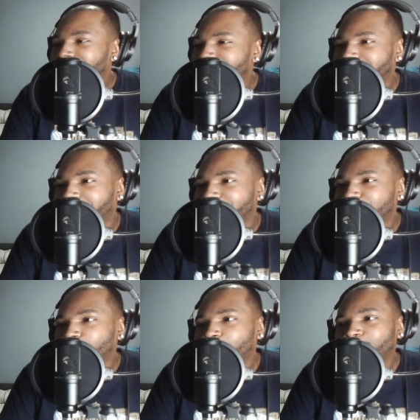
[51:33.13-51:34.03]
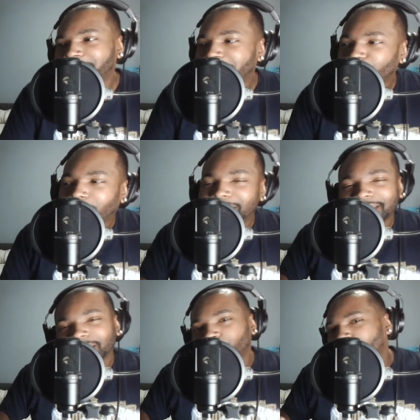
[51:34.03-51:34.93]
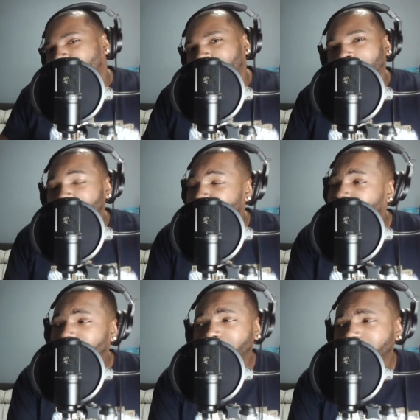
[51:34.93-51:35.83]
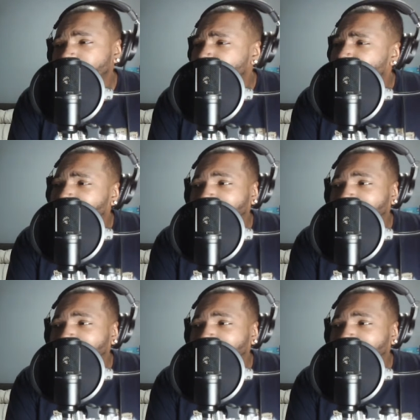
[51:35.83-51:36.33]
Yeah, so that's why I say no from that perspective, because some people are like,